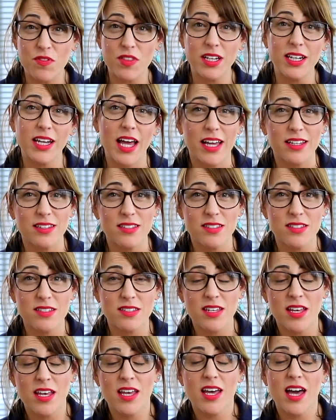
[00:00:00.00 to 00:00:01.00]
of the
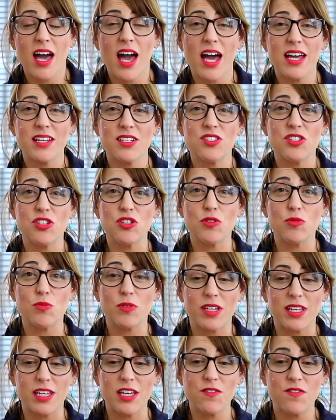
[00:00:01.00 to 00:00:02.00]
lens and
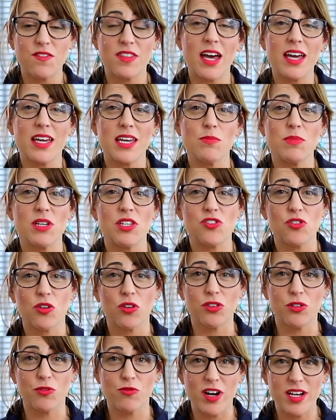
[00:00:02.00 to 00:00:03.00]
to give that image
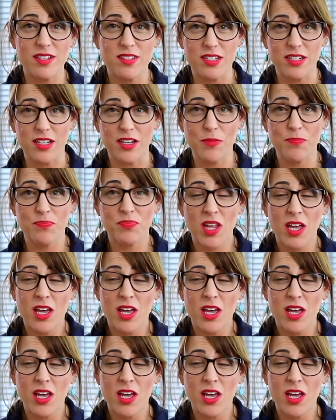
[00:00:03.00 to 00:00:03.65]
on the retina.